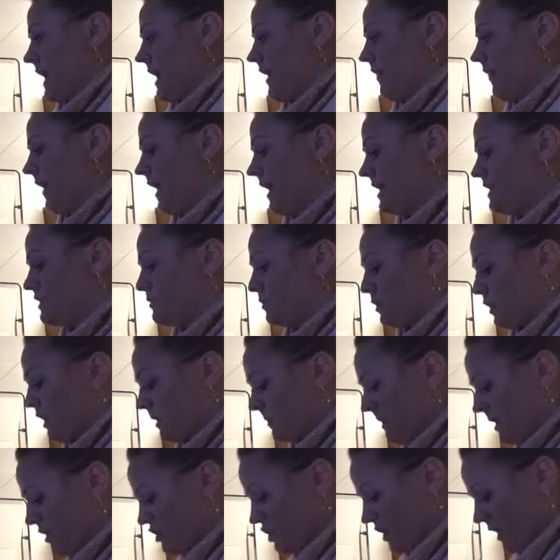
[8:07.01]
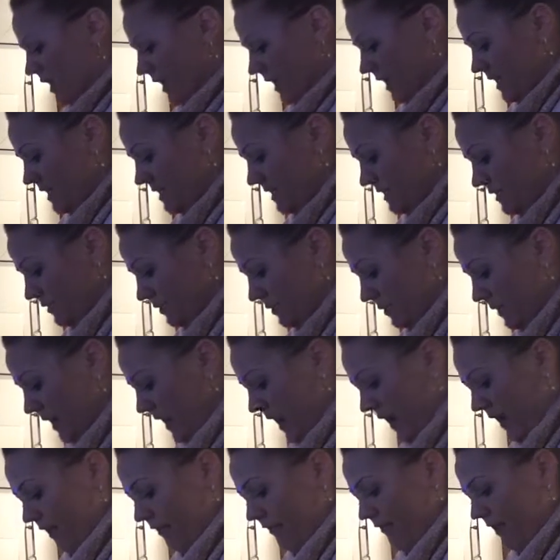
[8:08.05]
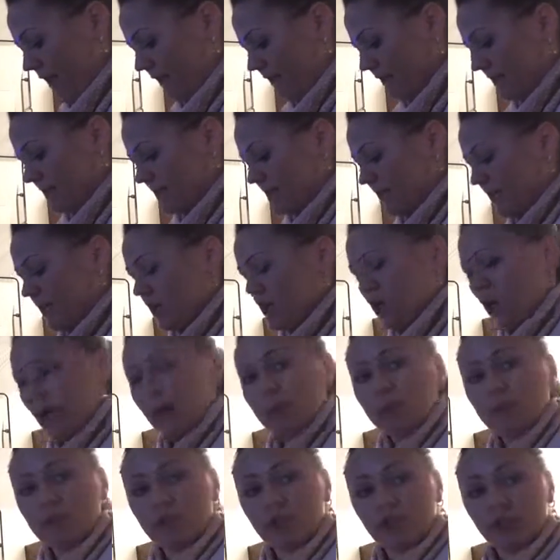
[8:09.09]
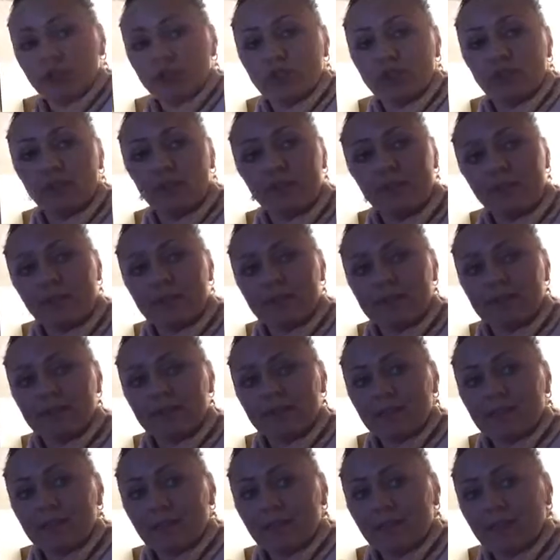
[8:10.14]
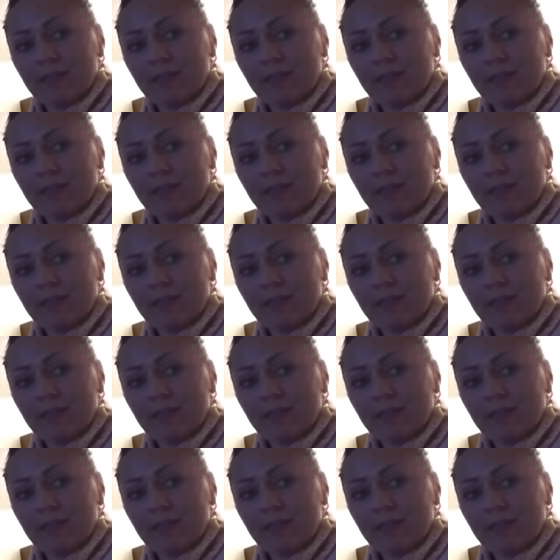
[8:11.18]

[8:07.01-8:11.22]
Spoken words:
And that's pretty much it. We have, obviously, your epidural tubing is